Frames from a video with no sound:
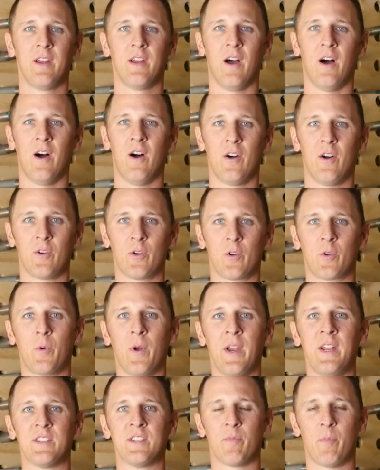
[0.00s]
100
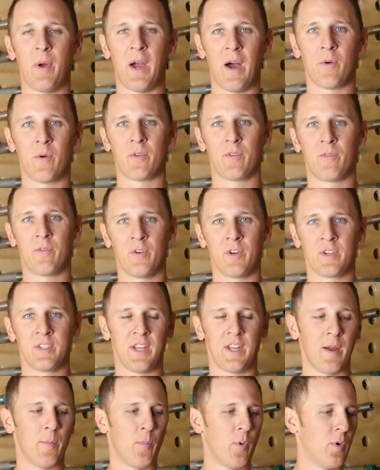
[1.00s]
grains of powder, for
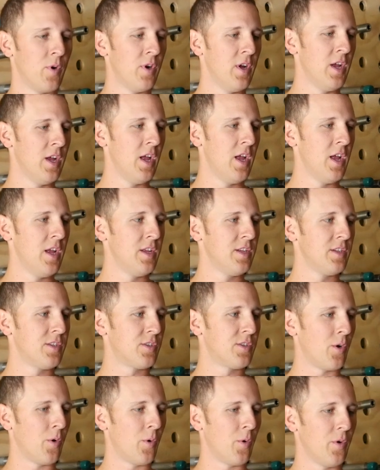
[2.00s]
example.
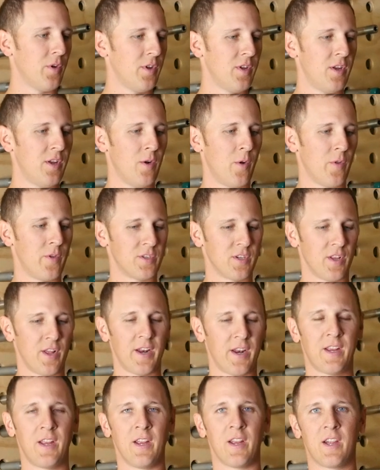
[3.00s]
So, you know, there's a
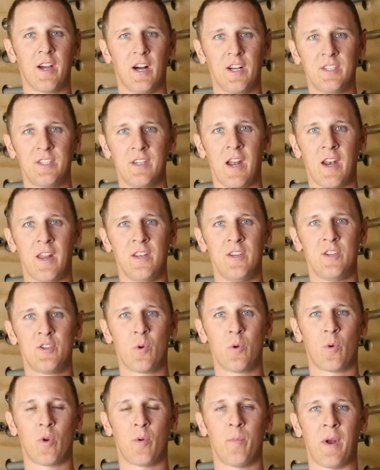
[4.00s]
lot of concussion out of these
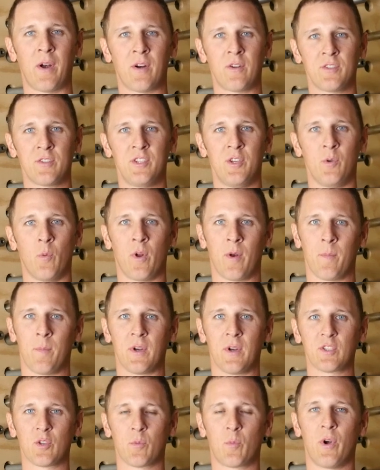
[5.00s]
shorter barrels. You want a
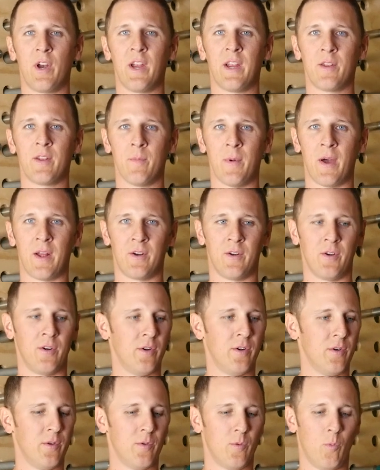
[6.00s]
muzzle brake no
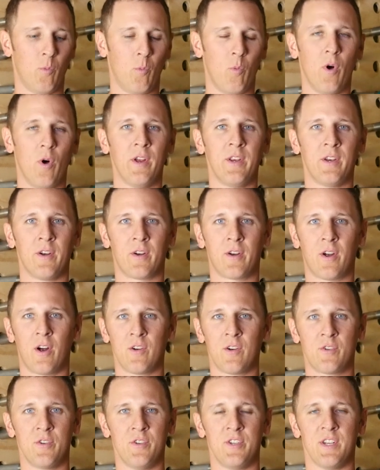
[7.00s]
matter what your
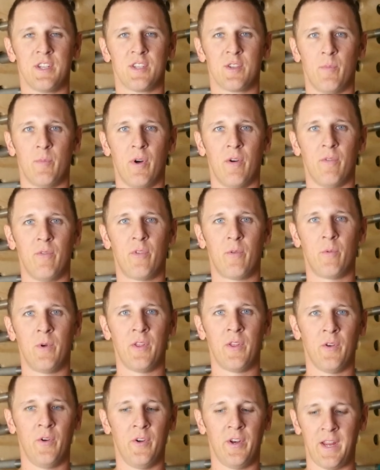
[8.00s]
cartridge is above
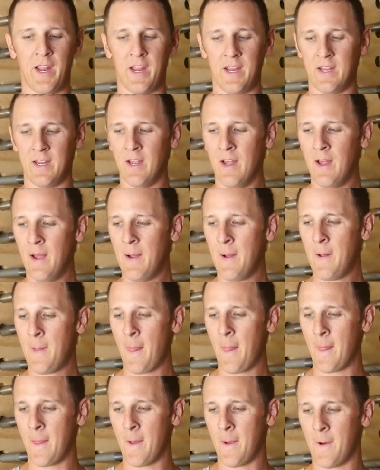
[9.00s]
338.
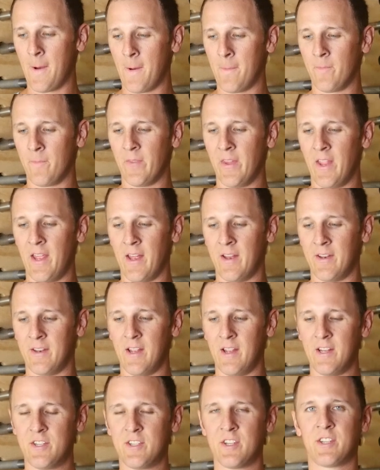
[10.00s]

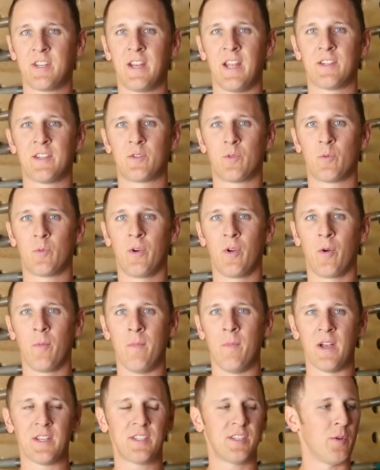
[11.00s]
And it just gets real
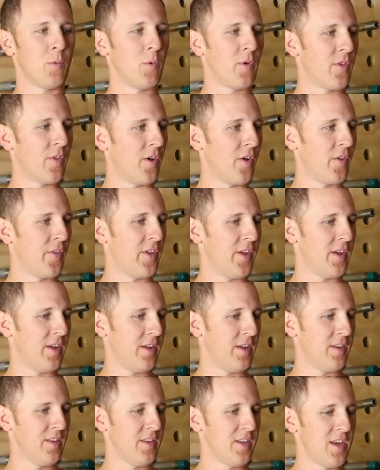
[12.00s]
messy with all
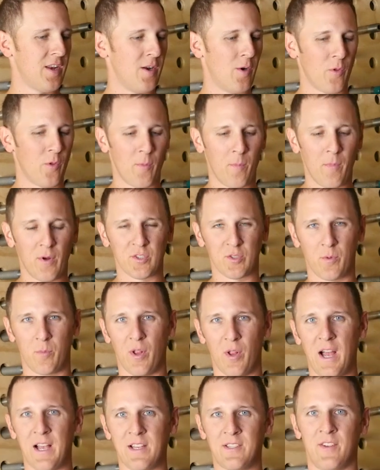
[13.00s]
the, you know, the muzzle
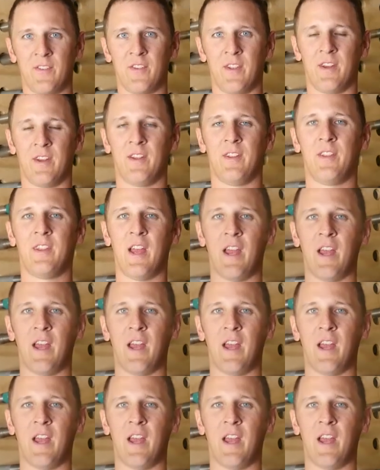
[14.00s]
blast and the